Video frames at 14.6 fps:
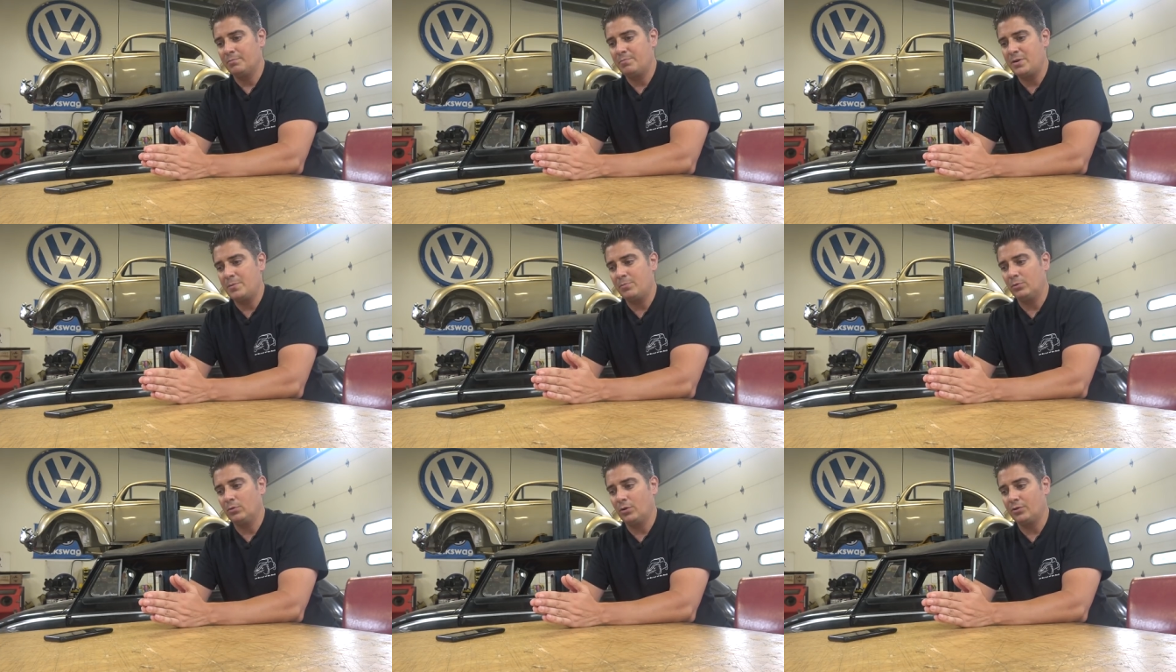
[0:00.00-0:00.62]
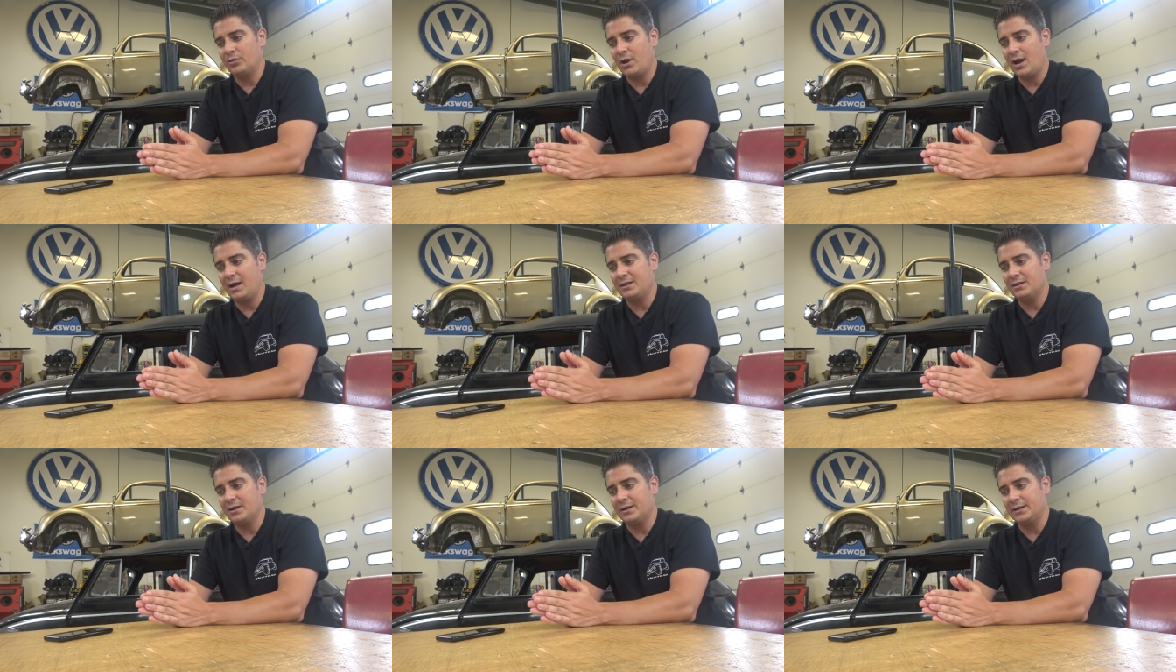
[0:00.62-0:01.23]
people are
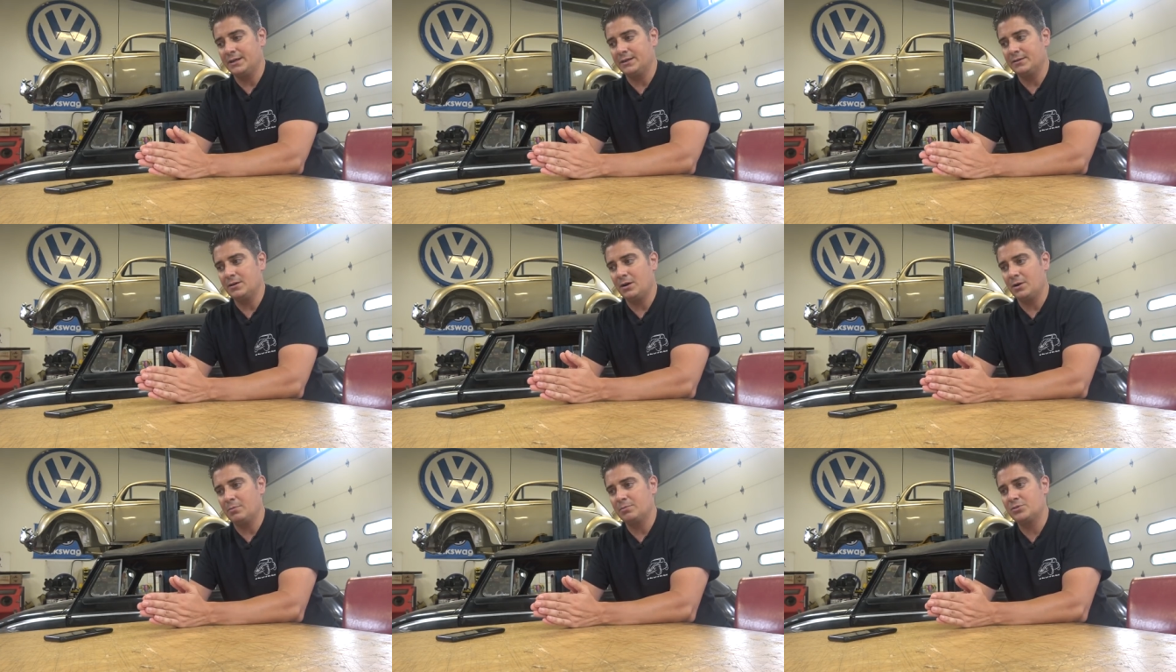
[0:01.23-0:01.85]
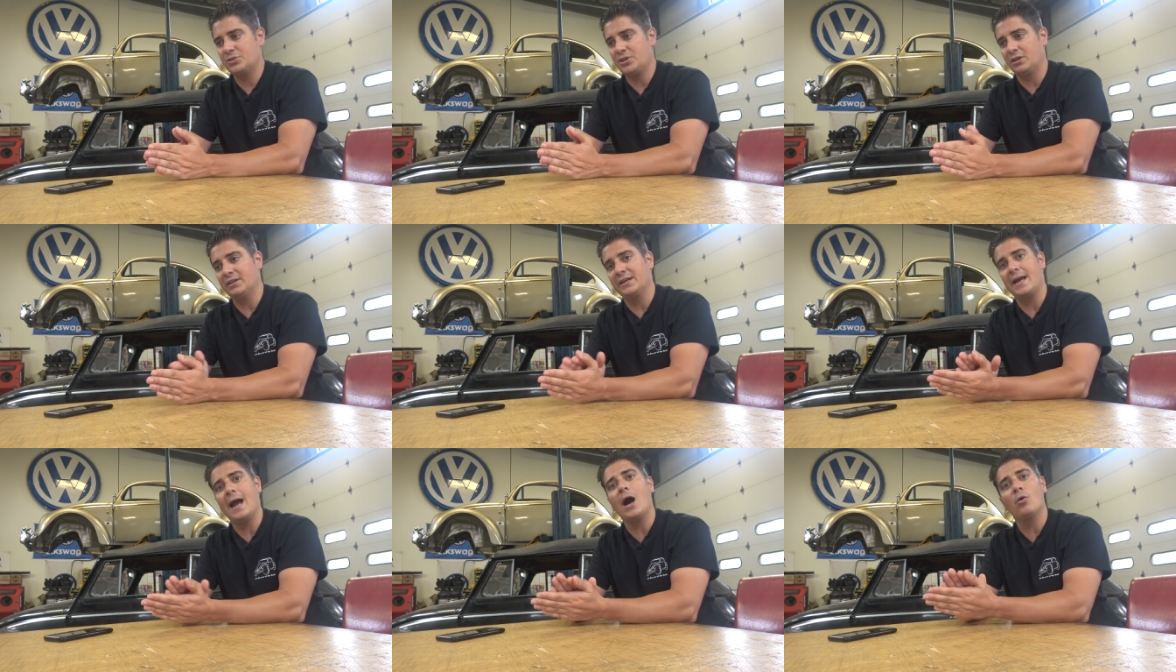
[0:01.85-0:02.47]
not
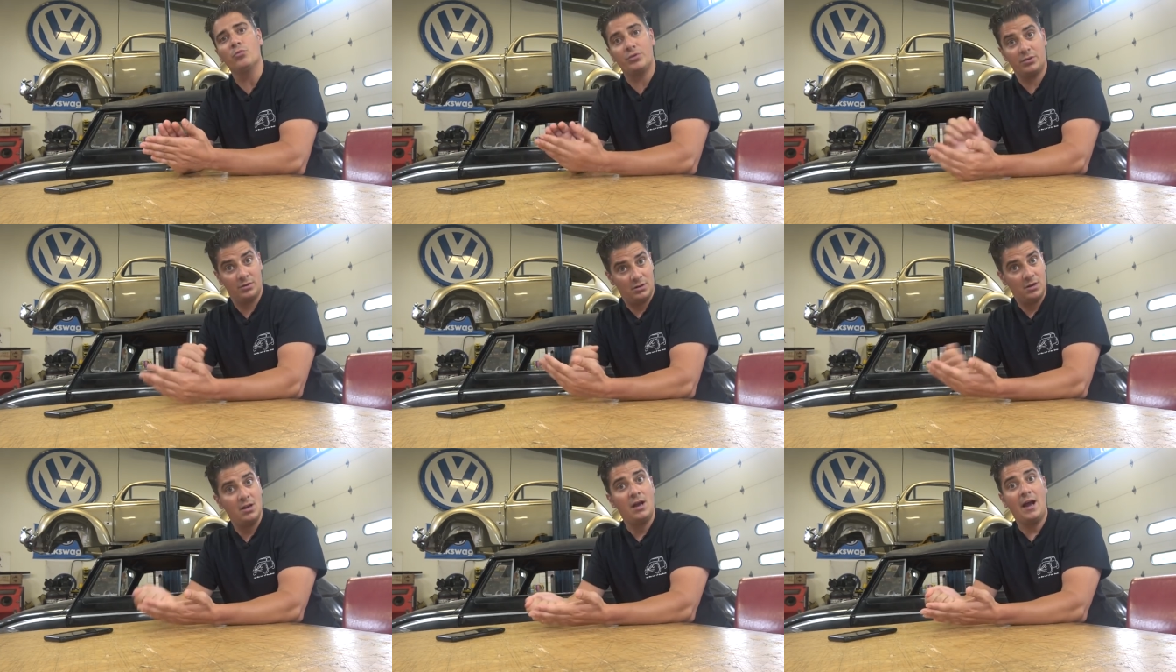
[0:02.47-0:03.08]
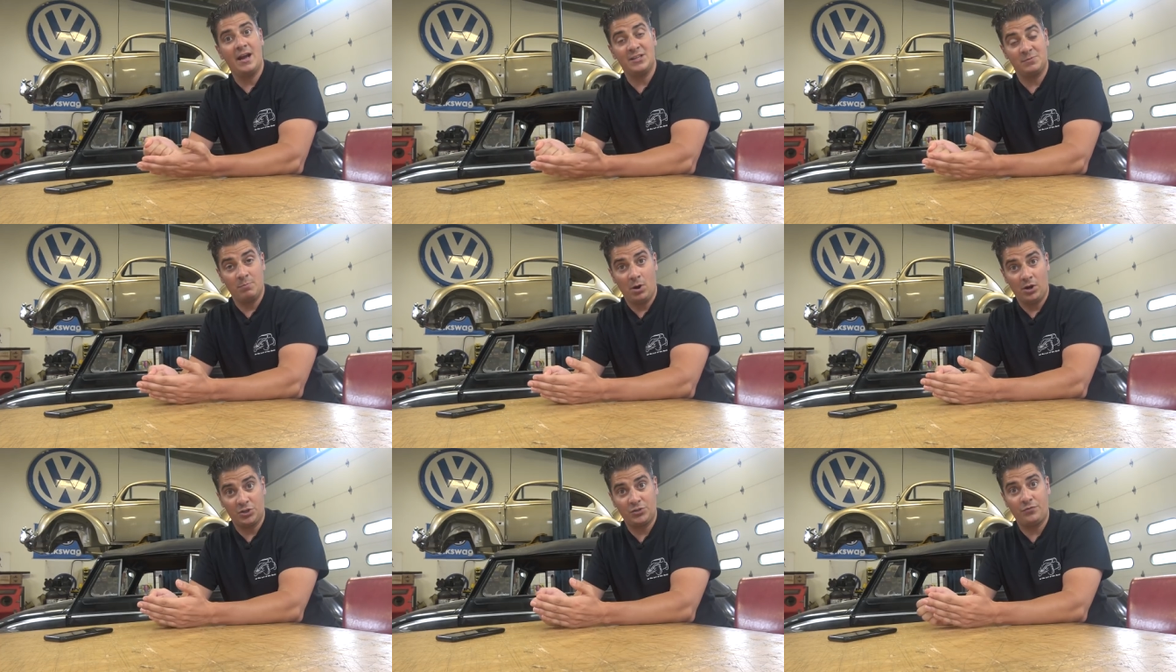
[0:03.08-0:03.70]
shelling out as
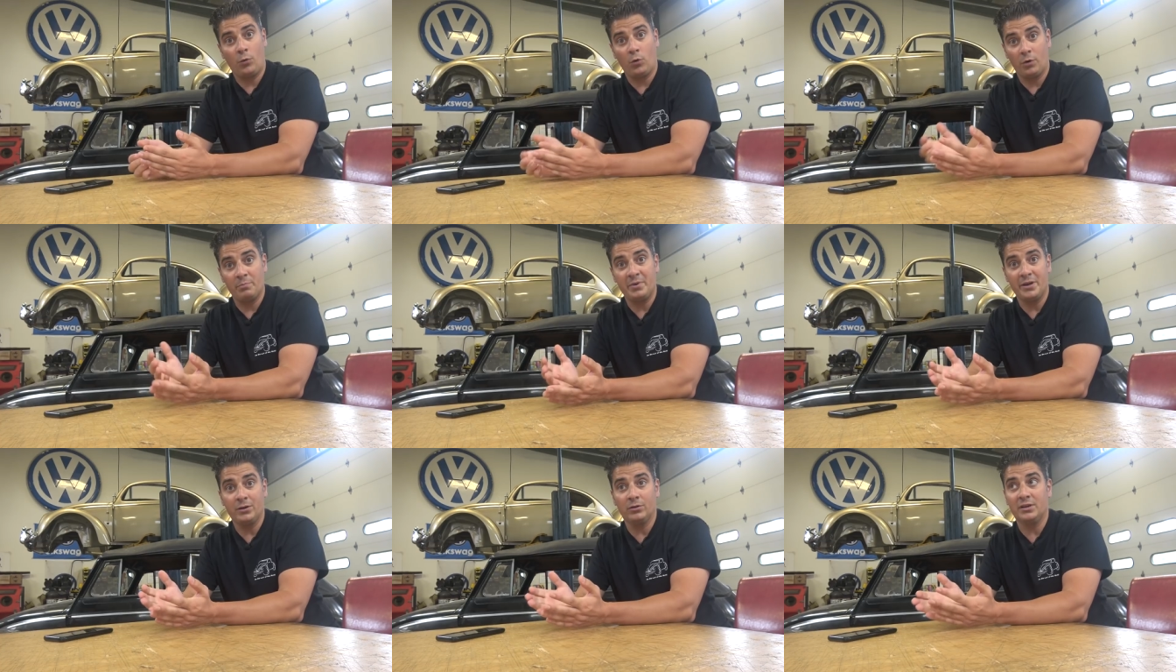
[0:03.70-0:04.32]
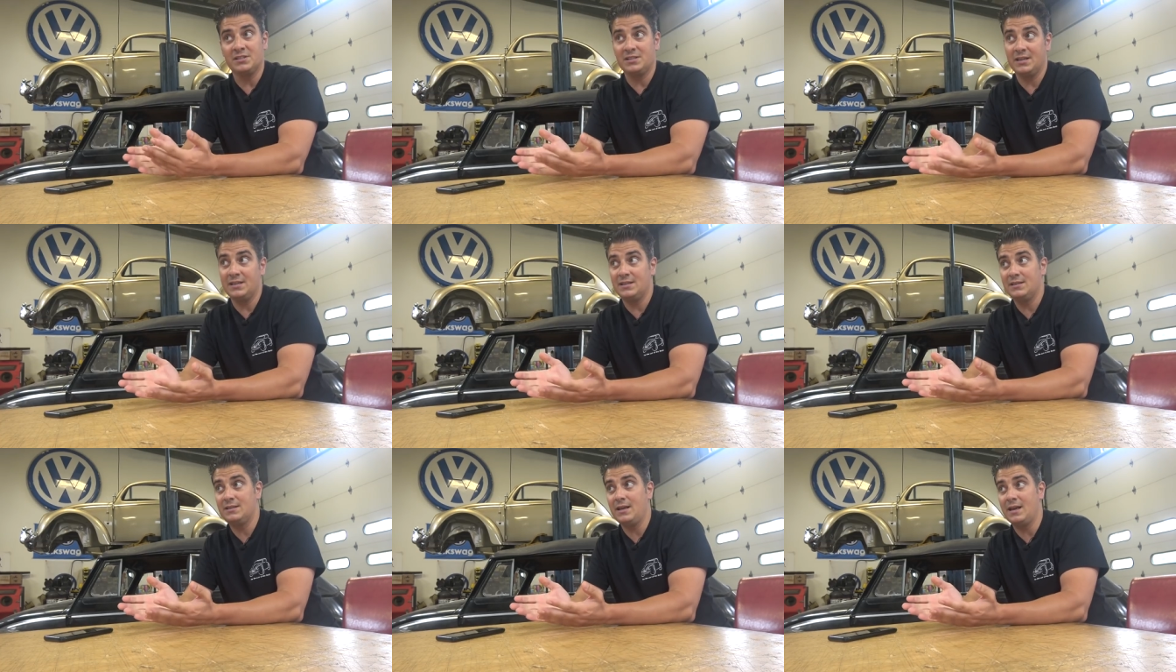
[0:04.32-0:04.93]
much for a Beetle as
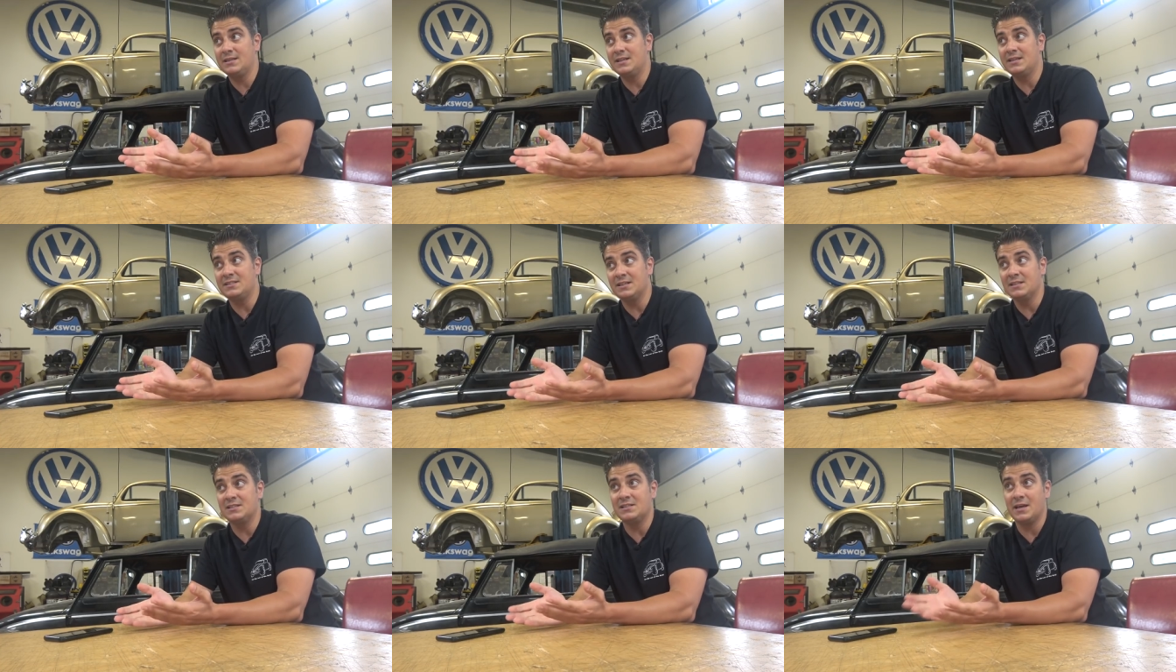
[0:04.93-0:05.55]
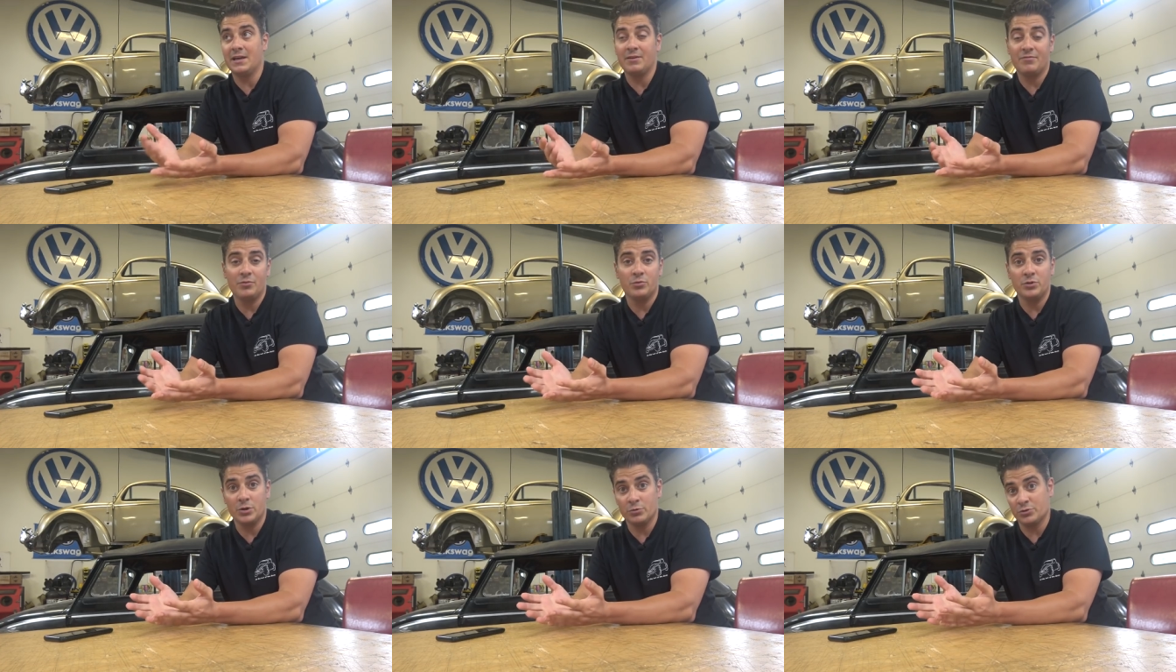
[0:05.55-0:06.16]
they did, say, a
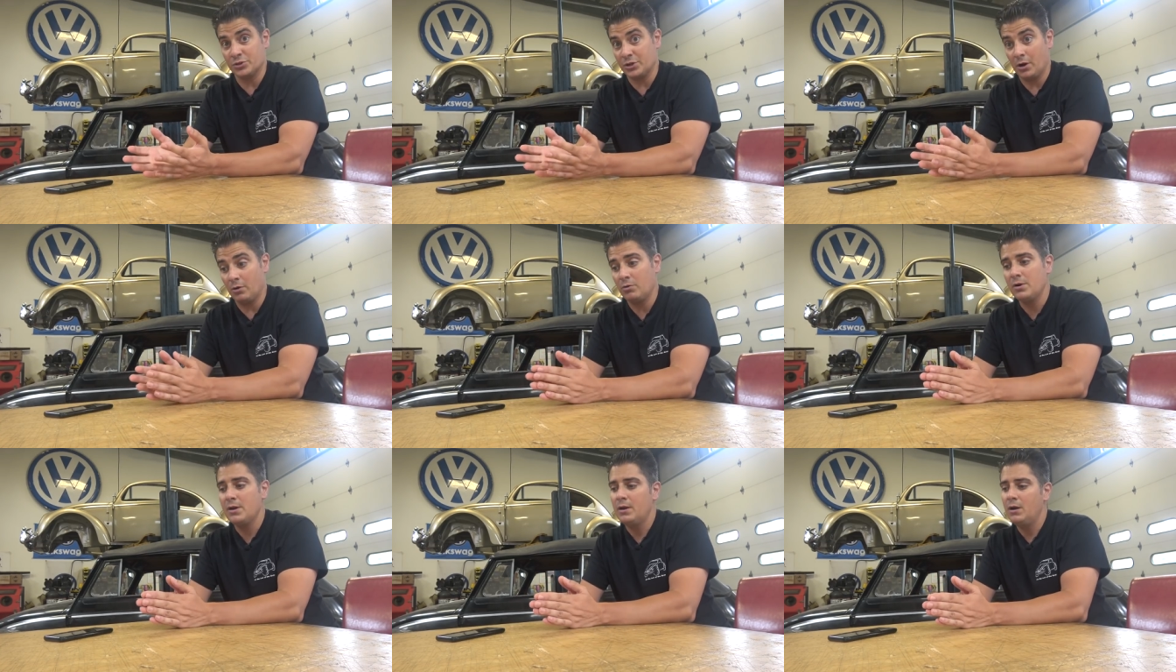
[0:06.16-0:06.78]
few years ago.